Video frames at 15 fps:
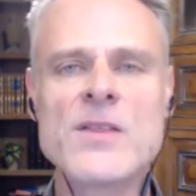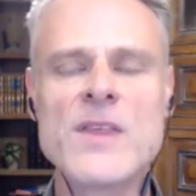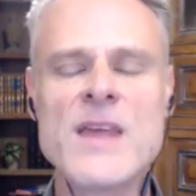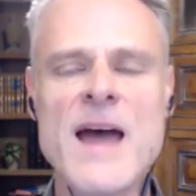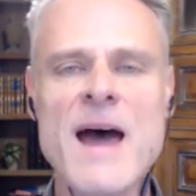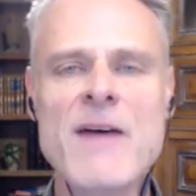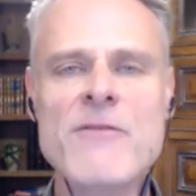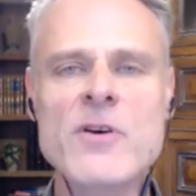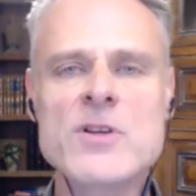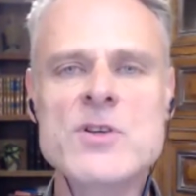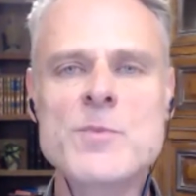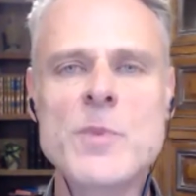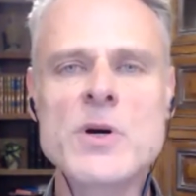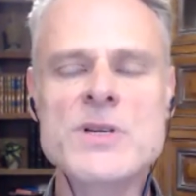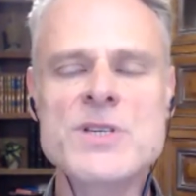The average
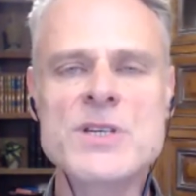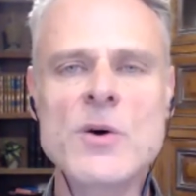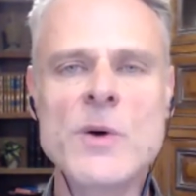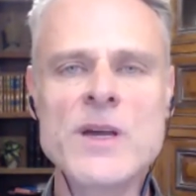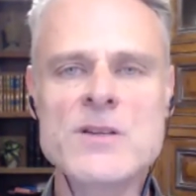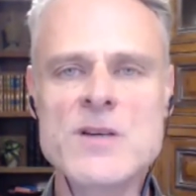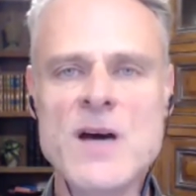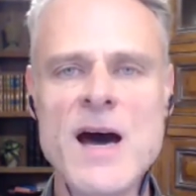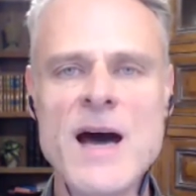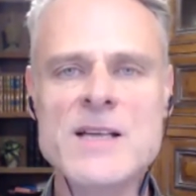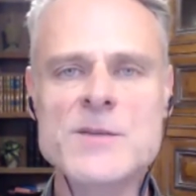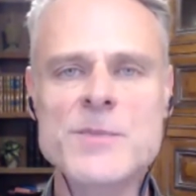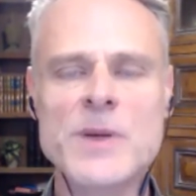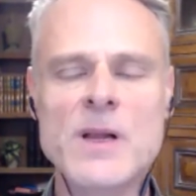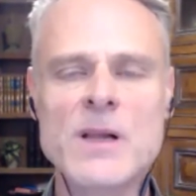person going into
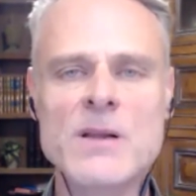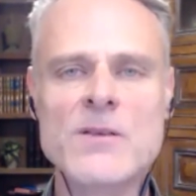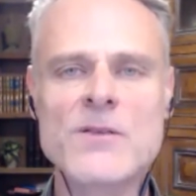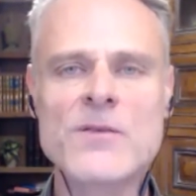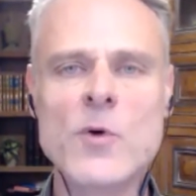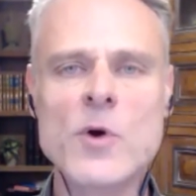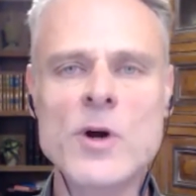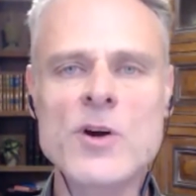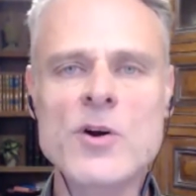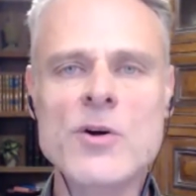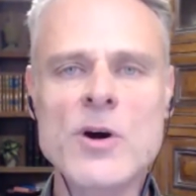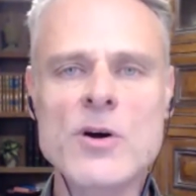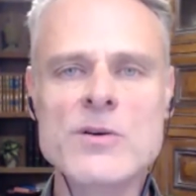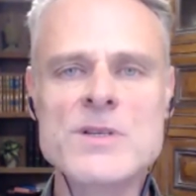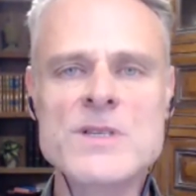hospital for
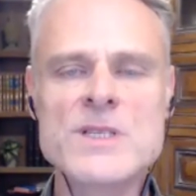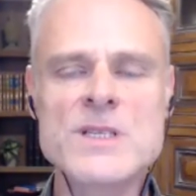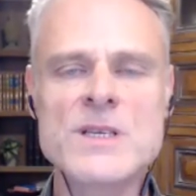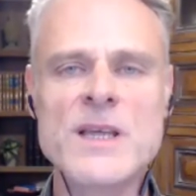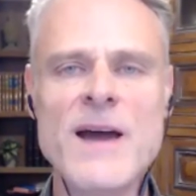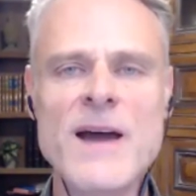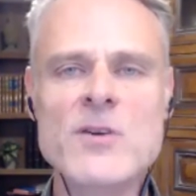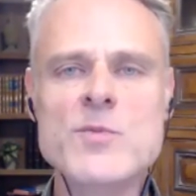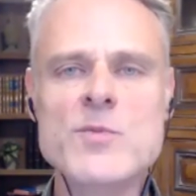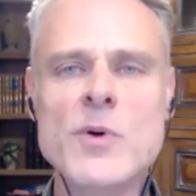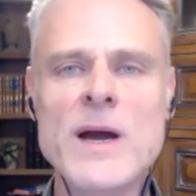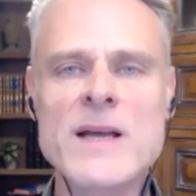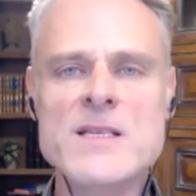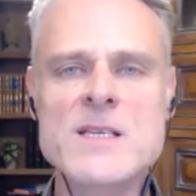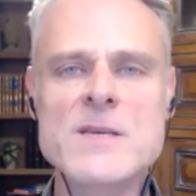Crohn's, the average
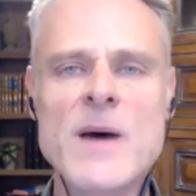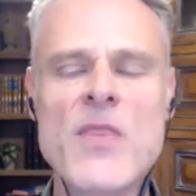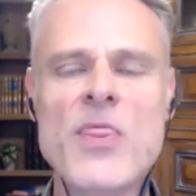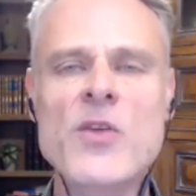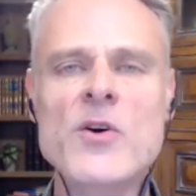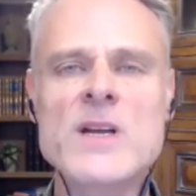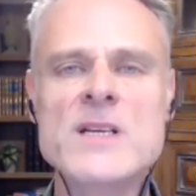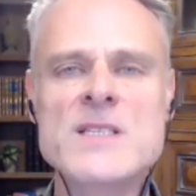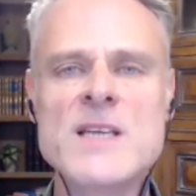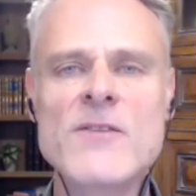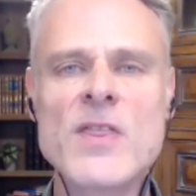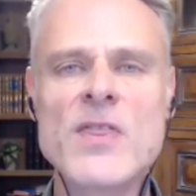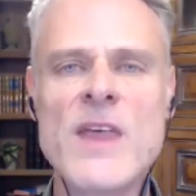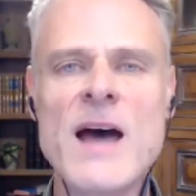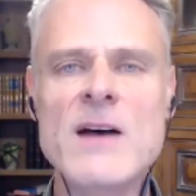price is about
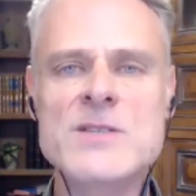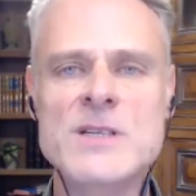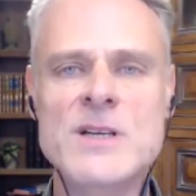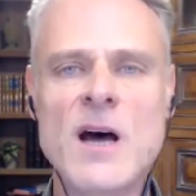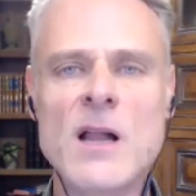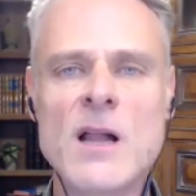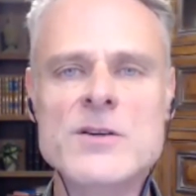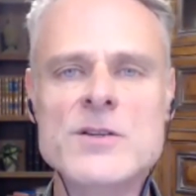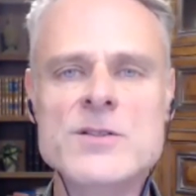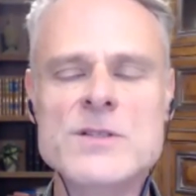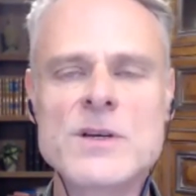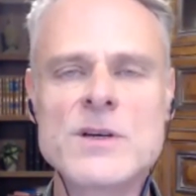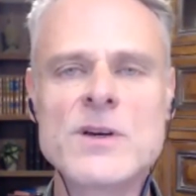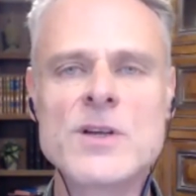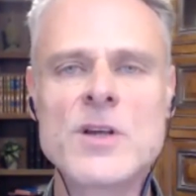$37,000
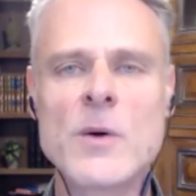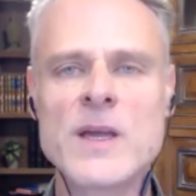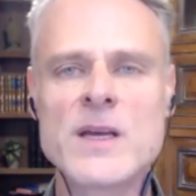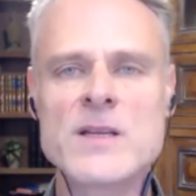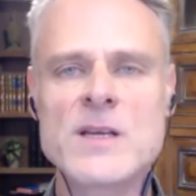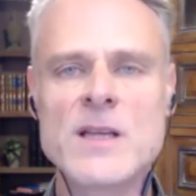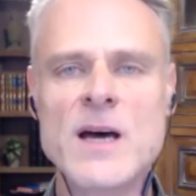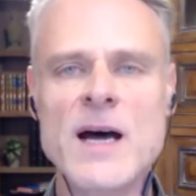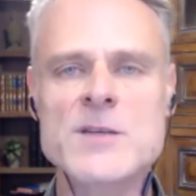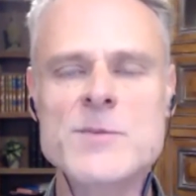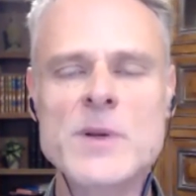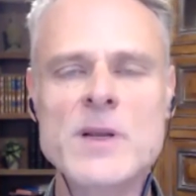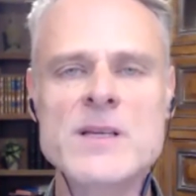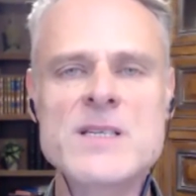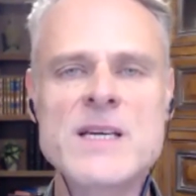going into the
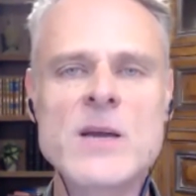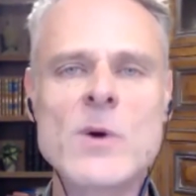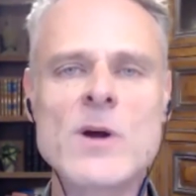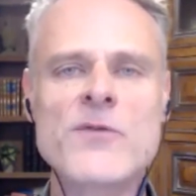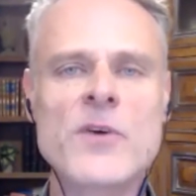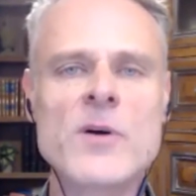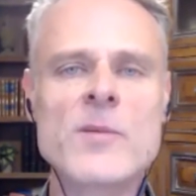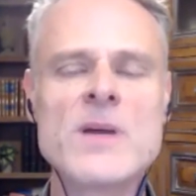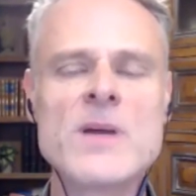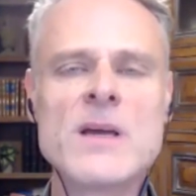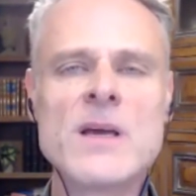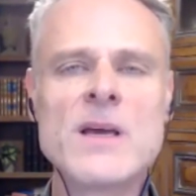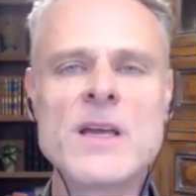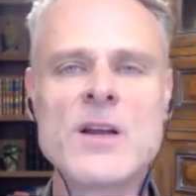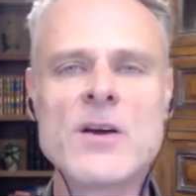hospital. It's anywhere from,
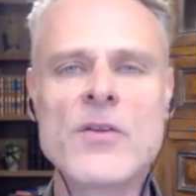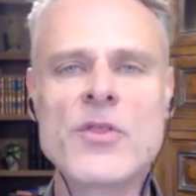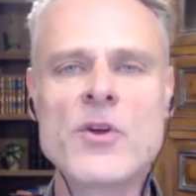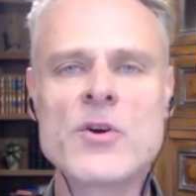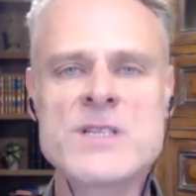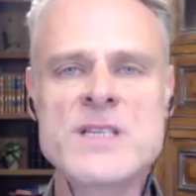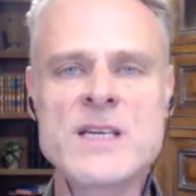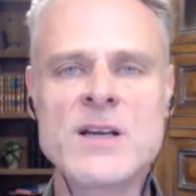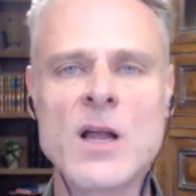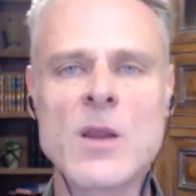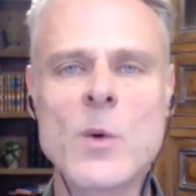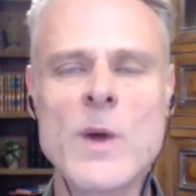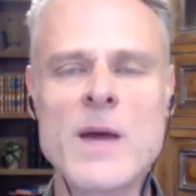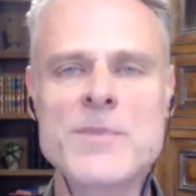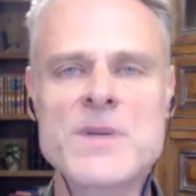13 all the
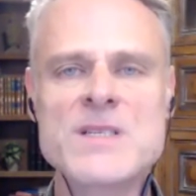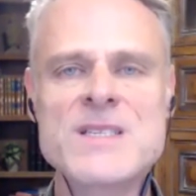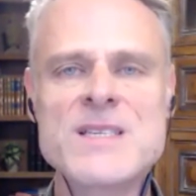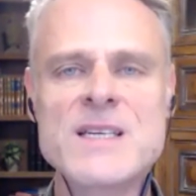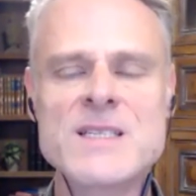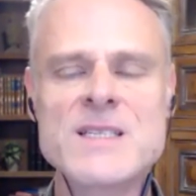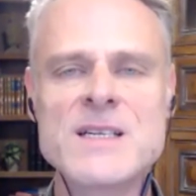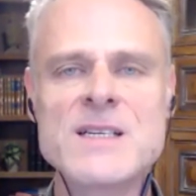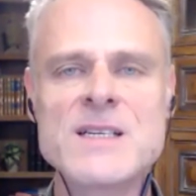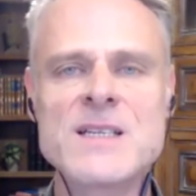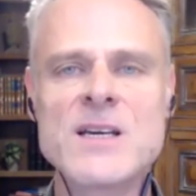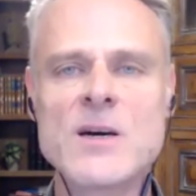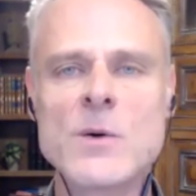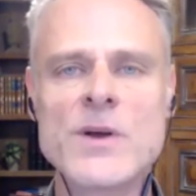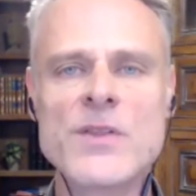way up to 60 to
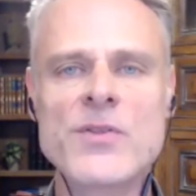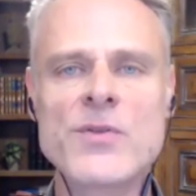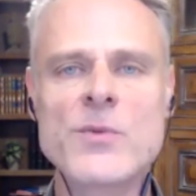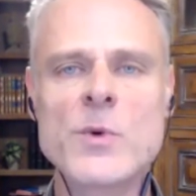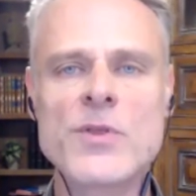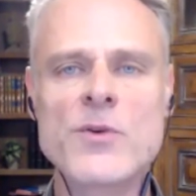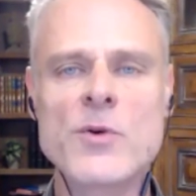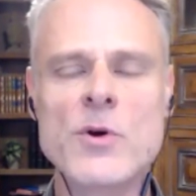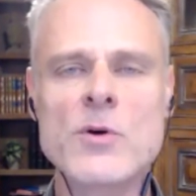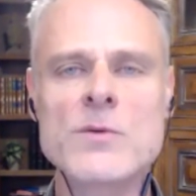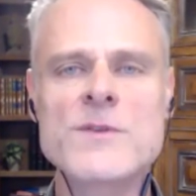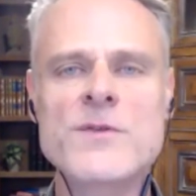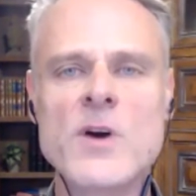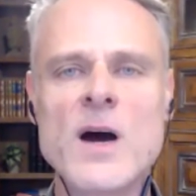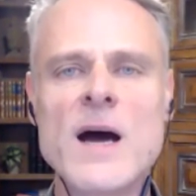deal with Crohn's
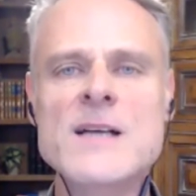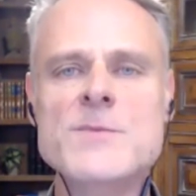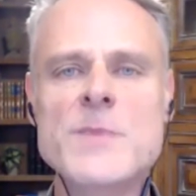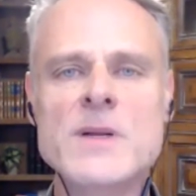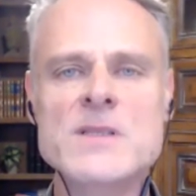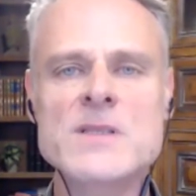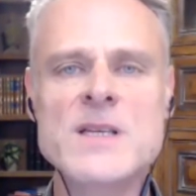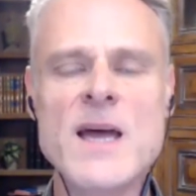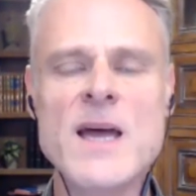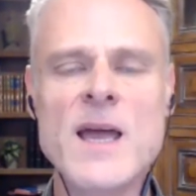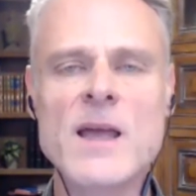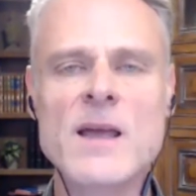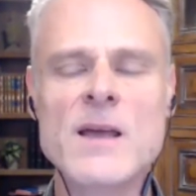for hospital stay.